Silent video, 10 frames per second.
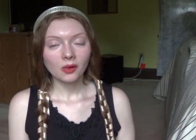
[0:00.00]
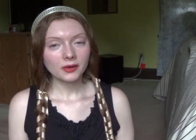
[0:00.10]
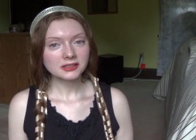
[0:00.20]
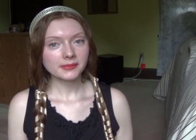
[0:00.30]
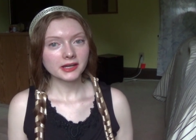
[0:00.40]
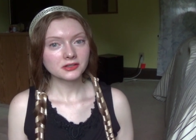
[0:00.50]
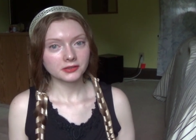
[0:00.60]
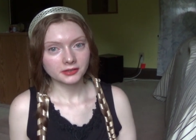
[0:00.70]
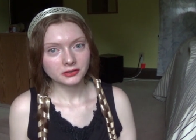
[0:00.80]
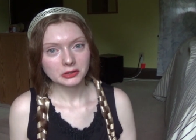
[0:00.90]
Always make
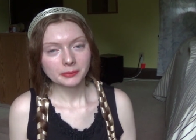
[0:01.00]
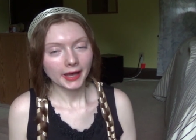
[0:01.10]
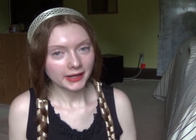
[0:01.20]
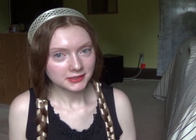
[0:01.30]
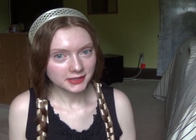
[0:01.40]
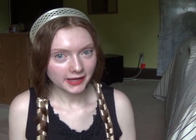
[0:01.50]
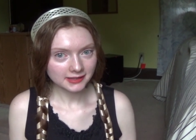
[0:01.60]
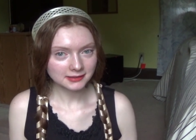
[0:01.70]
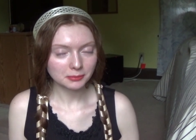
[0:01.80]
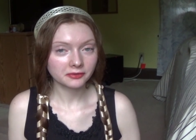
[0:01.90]
sure to do a patch
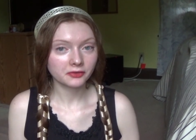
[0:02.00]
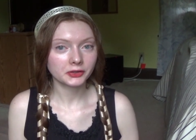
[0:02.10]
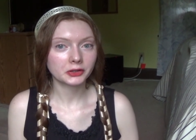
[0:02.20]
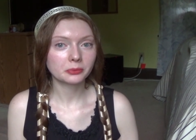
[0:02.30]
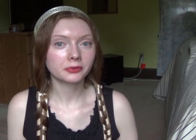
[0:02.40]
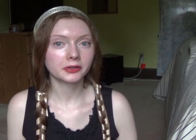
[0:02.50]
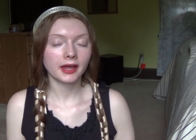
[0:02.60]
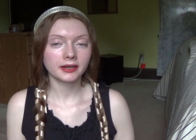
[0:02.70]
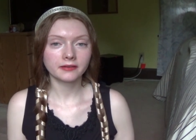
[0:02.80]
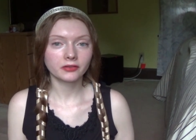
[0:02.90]
test before you put
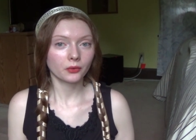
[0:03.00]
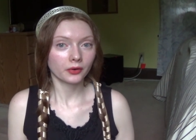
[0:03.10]
any of the